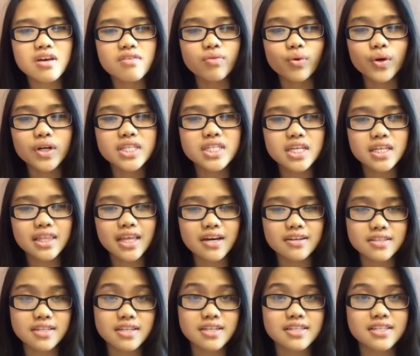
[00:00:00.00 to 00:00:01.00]

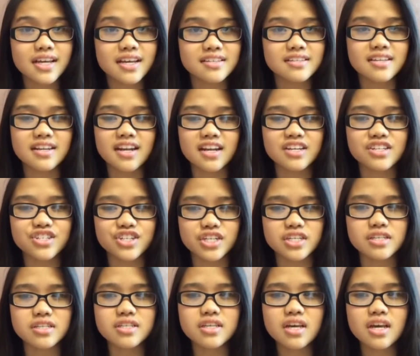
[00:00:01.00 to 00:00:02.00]
14,000
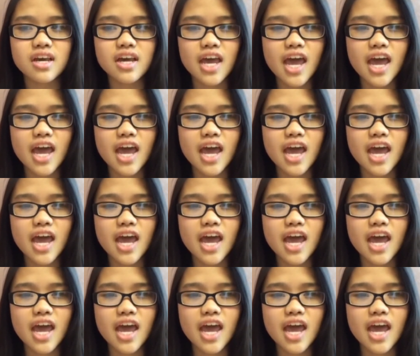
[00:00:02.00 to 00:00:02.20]
assassinations,